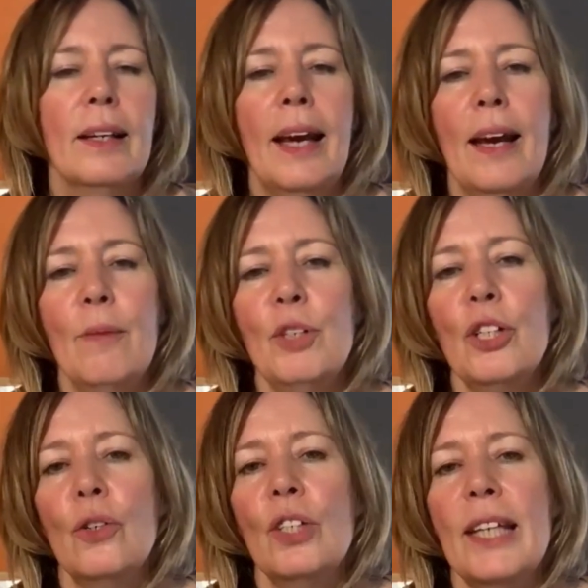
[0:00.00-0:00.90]
I'm
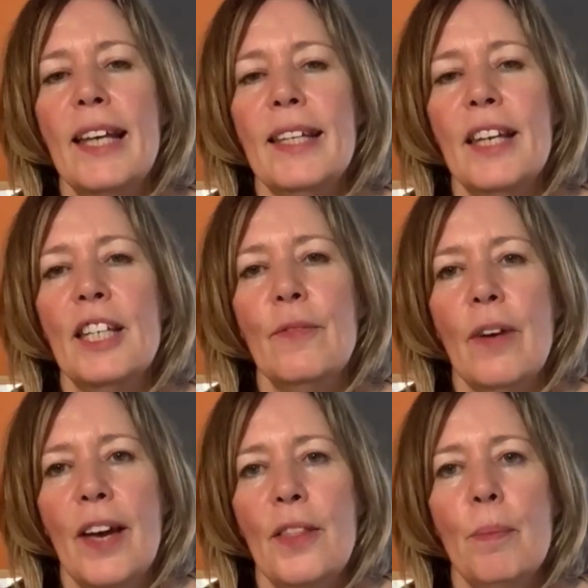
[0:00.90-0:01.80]
just going to
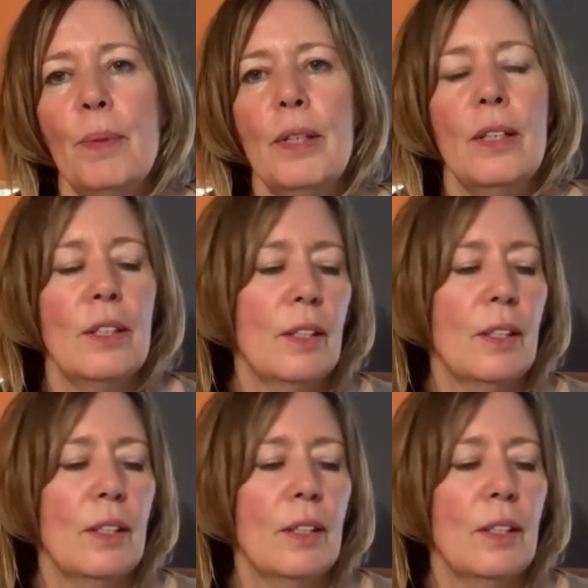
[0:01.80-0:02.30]
identify the beat.